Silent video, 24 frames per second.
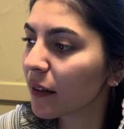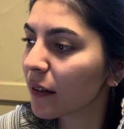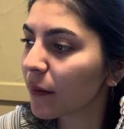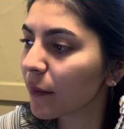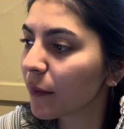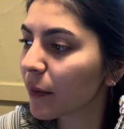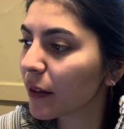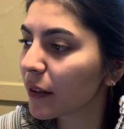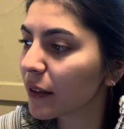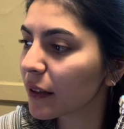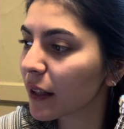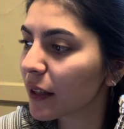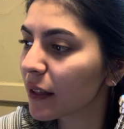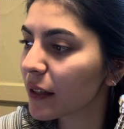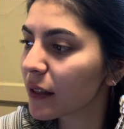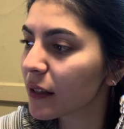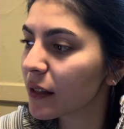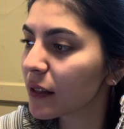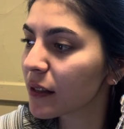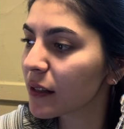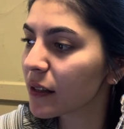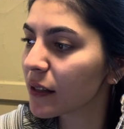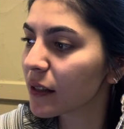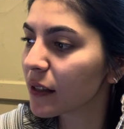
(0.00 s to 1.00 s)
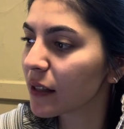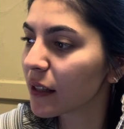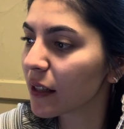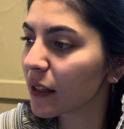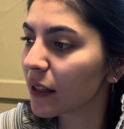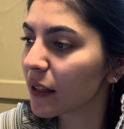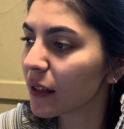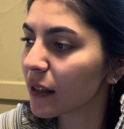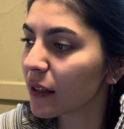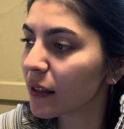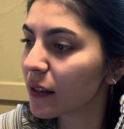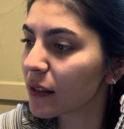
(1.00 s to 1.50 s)
But let's
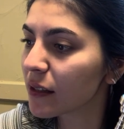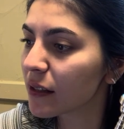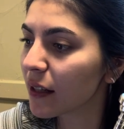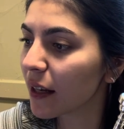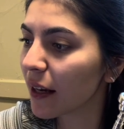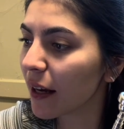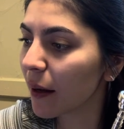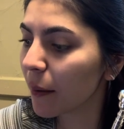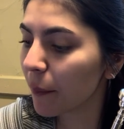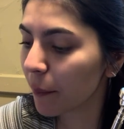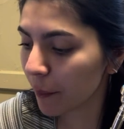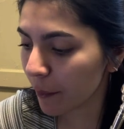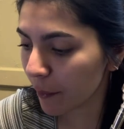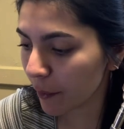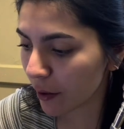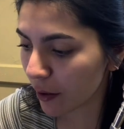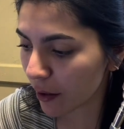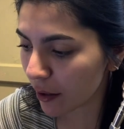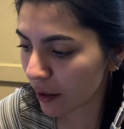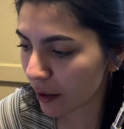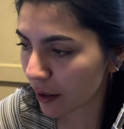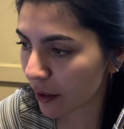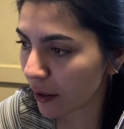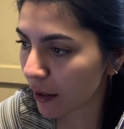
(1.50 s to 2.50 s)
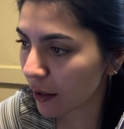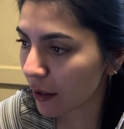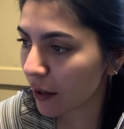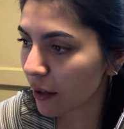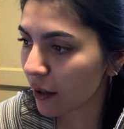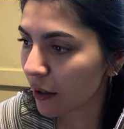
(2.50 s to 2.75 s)
see, stamp book.